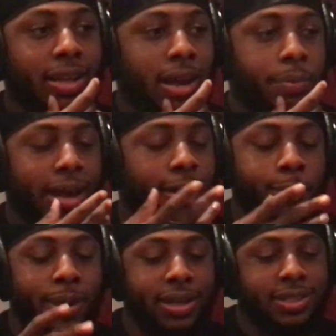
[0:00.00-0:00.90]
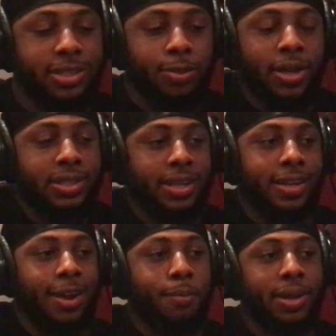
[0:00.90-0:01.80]
and I'm not in no bad situation
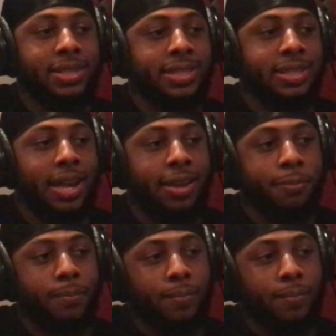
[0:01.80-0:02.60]
in that, but it's just like